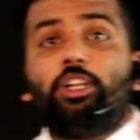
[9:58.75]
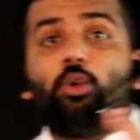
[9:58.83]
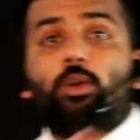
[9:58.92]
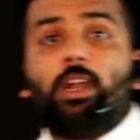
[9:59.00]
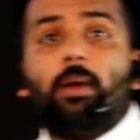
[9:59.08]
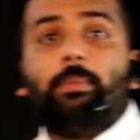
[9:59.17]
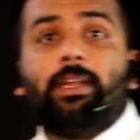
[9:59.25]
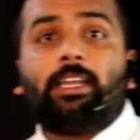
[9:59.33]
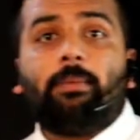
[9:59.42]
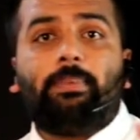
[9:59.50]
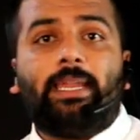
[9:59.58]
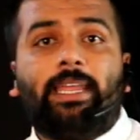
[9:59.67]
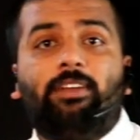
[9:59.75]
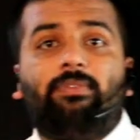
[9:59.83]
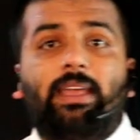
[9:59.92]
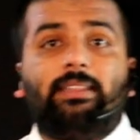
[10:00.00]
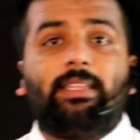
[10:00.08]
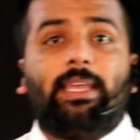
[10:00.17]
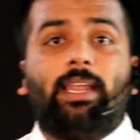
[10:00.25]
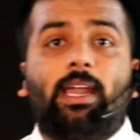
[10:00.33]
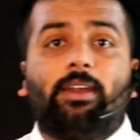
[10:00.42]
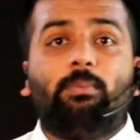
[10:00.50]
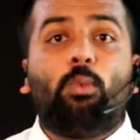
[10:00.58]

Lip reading: tournament are played when there are